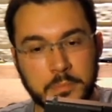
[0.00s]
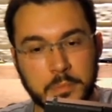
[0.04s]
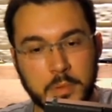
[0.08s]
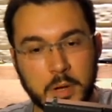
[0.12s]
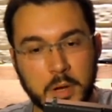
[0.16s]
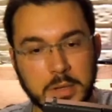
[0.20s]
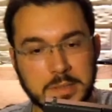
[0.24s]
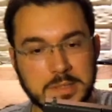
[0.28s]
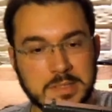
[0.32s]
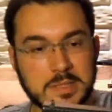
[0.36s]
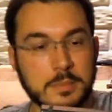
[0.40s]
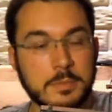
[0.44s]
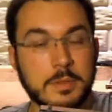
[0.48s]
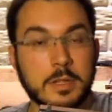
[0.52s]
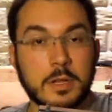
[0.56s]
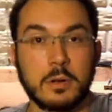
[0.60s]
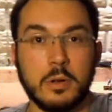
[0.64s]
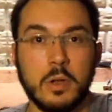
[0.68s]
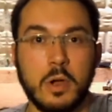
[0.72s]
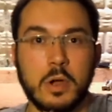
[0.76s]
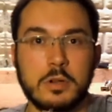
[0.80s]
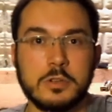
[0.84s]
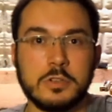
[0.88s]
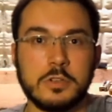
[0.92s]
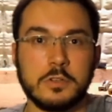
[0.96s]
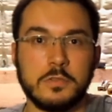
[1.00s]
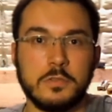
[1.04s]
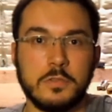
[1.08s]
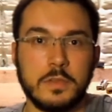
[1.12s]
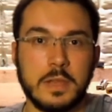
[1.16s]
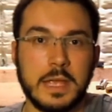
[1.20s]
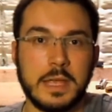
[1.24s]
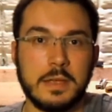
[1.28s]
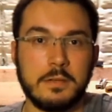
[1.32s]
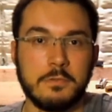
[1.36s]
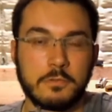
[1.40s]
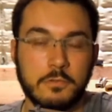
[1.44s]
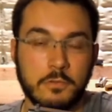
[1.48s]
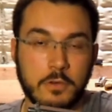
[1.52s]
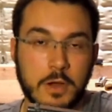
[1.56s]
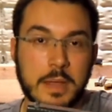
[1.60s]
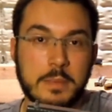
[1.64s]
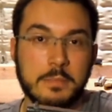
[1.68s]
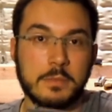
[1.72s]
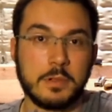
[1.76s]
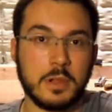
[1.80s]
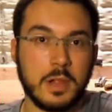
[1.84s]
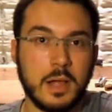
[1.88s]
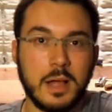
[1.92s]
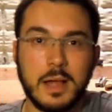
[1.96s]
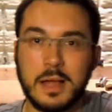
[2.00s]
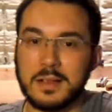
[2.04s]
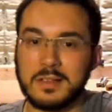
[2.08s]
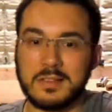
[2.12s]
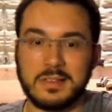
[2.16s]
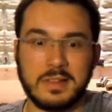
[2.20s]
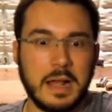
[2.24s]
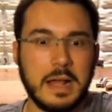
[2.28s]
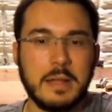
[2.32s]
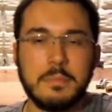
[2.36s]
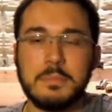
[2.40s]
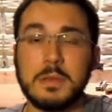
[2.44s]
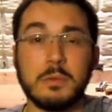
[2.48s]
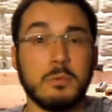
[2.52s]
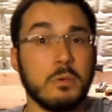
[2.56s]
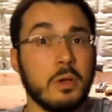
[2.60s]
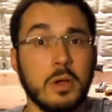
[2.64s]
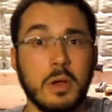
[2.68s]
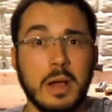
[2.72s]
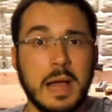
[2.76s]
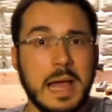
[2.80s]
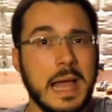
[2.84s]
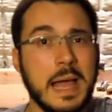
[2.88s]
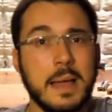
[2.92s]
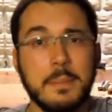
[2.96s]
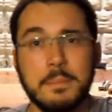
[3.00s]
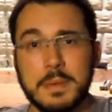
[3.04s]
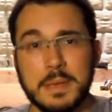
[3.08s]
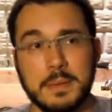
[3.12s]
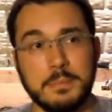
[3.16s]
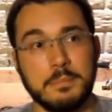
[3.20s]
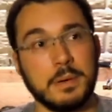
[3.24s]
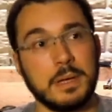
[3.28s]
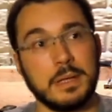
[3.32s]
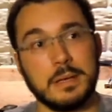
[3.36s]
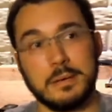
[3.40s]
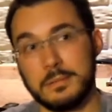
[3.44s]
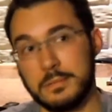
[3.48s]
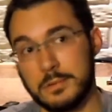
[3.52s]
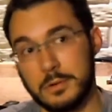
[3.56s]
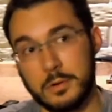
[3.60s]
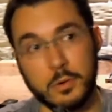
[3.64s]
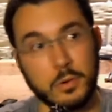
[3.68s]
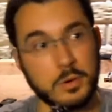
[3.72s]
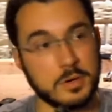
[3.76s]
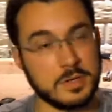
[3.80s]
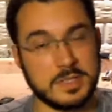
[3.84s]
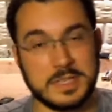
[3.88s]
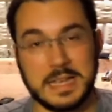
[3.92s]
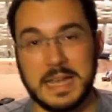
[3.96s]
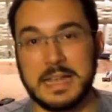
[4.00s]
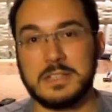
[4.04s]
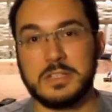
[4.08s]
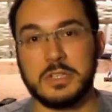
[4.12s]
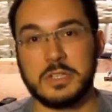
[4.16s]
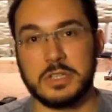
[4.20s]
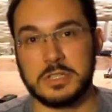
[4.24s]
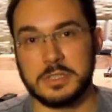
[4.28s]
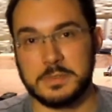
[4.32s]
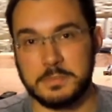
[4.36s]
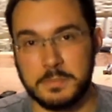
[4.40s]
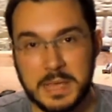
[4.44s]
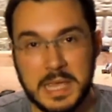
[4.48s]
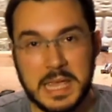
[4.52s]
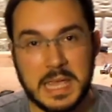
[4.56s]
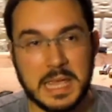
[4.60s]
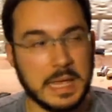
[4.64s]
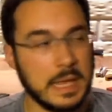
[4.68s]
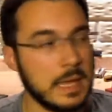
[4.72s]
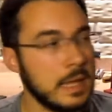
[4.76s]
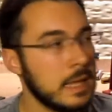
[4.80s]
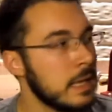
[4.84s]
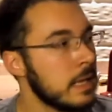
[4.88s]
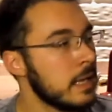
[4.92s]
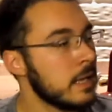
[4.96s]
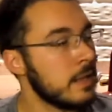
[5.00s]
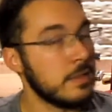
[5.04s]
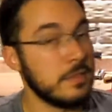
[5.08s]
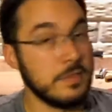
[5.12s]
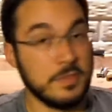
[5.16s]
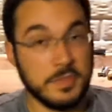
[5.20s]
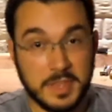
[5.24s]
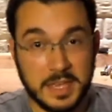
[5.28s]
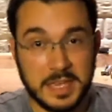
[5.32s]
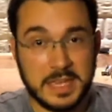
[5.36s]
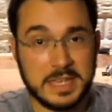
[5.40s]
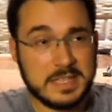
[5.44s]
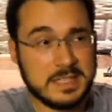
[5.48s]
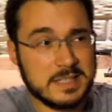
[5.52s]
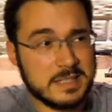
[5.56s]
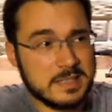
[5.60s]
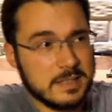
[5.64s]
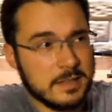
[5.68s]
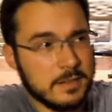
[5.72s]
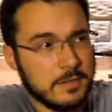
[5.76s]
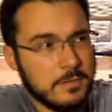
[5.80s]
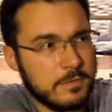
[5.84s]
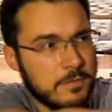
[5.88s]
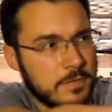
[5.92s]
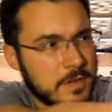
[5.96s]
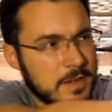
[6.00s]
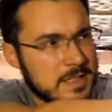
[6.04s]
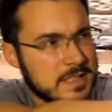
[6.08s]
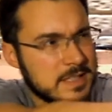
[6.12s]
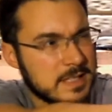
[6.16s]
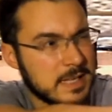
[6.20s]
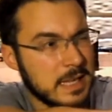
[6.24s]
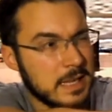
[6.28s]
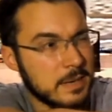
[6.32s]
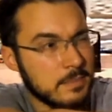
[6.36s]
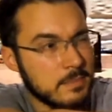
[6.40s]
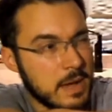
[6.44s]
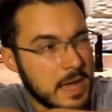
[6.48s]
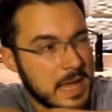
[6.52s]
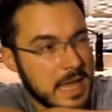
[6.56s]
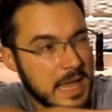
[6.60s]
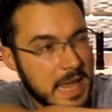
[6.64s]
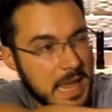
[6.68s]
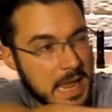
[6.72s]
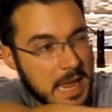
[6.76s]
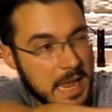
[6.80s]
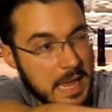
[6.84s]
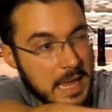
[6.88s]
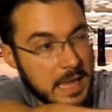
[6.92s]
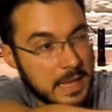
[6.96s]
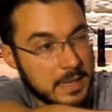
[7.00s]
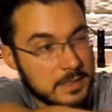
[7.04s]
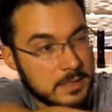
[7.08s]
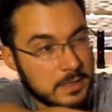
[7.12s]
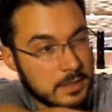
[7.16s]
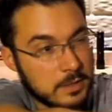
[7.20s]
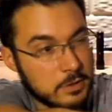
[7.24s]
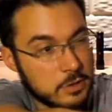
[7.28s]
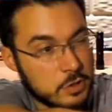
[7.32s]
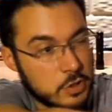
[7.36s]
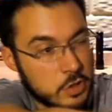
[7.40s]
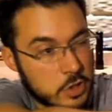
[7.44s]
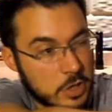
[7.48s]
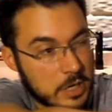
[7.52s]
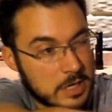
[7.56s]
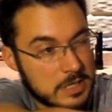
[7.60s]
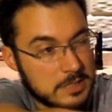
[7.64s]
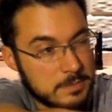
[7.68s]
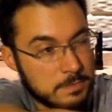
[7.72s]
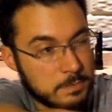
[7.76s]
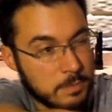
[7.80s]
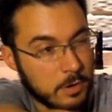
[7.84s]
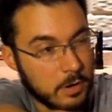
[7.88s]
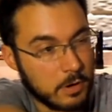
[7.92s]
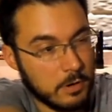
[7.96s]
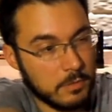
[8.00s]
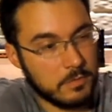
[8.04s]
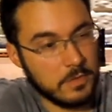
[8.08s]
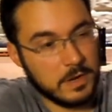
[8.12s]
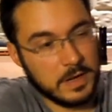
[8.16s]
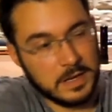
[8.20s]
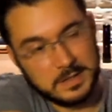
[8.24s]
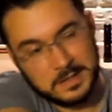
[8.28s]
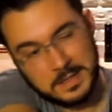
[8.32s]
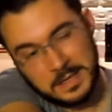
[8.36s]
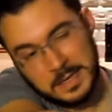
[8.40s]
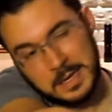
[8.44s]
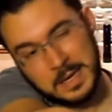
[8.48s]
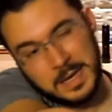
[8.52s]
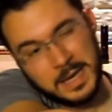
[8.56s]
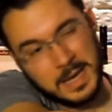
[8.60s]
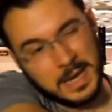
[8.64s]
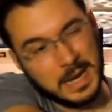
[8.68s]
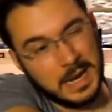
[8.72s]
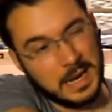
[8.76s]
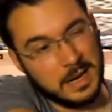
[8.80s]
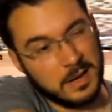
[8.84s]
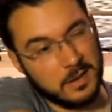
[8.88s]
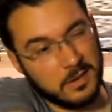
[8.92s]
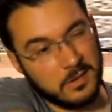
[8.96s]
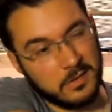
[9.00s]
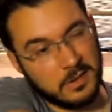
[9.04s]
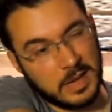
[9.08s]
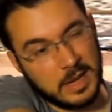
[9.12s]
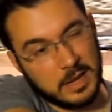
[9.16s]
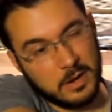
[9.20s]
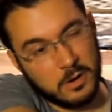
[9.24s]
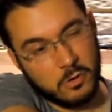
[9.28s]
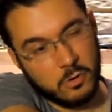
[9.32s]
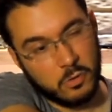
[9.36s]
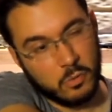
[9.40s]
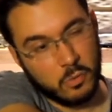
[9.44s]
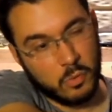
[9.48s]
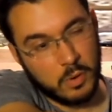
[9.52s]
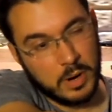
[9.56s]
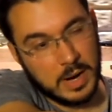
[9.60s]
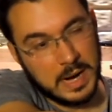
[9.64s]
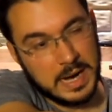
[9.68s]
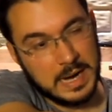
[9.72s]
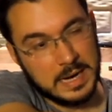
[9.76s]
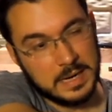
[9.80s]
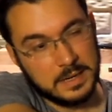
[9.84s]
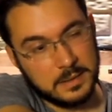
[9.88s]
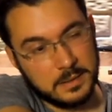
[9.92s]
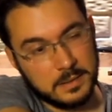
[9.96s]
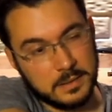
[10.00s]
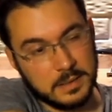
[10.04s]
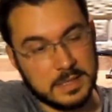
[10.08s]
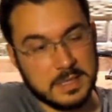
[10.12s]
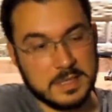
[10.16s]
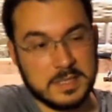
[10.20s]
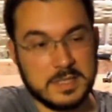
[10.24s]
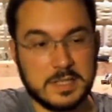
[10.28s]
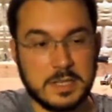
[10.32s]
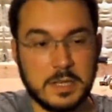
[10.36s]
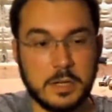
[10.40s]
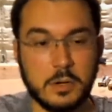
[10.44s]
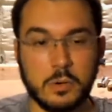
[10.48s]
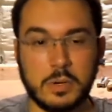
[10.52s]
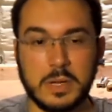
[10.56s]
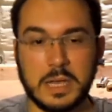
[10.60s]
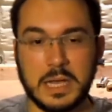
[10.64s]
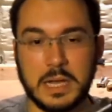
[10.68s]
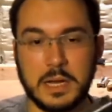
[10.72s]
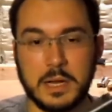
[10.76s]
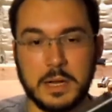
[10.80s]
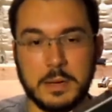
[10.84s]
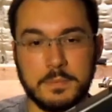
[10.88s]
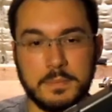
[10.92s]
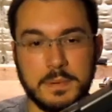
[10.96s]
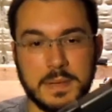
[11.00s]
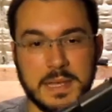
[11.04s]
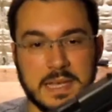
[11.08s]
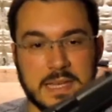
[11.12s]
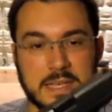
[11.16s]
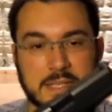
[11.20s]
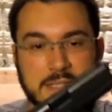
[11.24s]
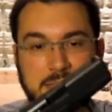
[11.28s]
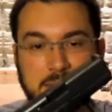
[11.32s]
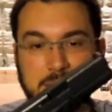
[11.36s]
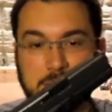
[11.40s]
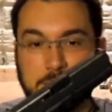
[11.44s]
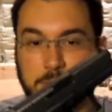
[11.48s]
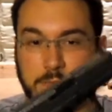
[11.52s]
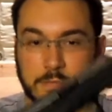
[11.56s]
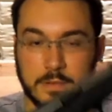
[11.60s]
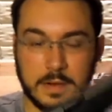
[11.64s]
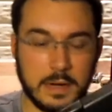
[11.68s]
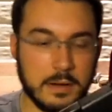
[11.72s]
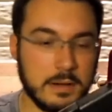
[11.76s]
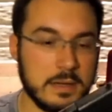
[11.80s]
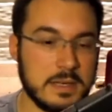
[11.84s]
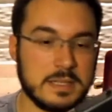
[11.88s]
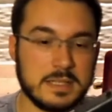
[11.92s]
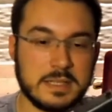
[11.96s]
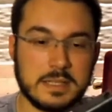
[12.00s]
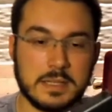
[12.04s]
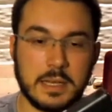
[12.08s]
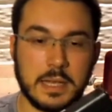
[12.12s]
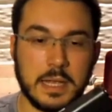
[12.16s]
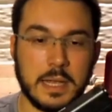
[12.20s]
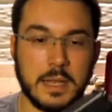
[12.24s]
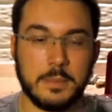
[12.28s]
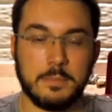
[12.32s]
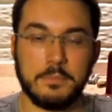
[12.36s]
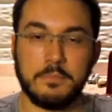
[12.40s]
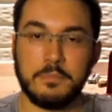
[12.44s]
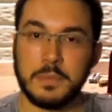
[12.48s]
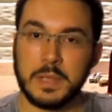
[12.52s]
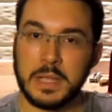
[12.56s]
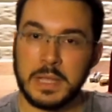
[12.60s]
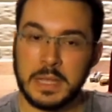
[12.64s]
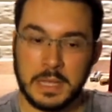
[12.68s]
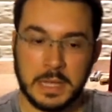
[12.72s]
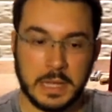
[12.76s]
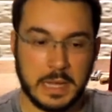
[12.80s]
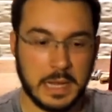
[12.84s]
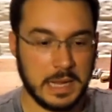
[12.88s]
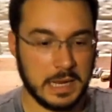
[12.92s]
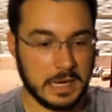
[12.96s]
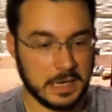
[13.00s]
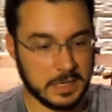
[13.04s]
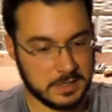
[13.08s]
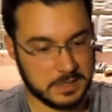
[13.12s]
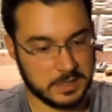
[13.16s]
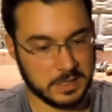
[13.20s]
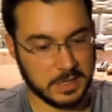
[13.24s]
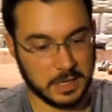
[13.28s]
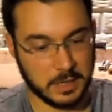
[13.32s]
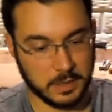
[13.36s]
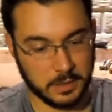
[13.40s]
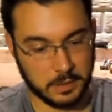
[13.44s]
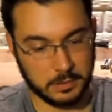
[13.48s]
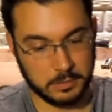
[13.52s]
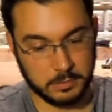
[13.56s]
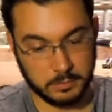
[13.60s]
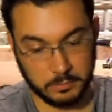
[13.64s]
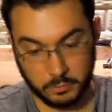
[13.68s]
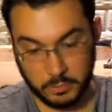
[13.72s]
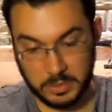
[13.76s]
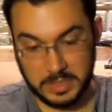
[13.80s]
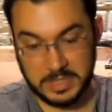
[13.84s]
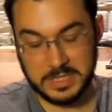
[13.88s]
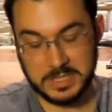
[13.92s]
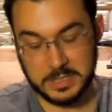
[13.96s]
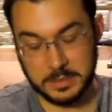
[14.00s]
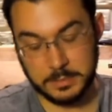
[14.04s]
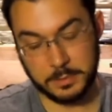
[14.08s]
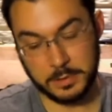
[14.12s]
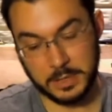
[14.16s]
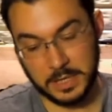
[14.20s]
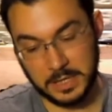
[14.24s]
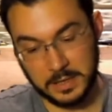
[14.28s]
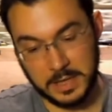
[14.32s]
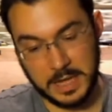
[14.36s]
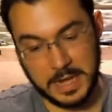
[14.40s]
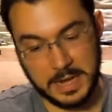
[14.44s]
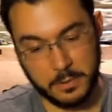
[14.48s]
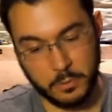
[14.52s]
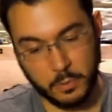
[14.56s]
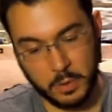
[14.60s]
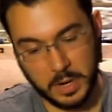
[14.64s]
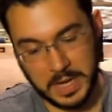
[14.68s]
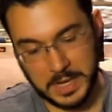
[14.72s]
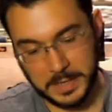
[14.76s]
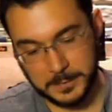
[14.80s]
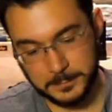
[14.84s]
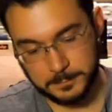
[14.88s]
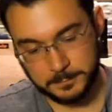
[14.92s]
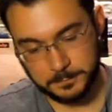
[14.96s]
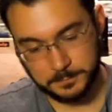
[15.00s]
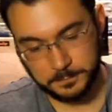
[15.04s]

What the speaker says: on some of their larger frame Glocks, and I'd be real happy. But of course, that's just me. This fits in my hand just perfect. It is a great concealed carry piece. It's very slim, and it's reasonably lightweight.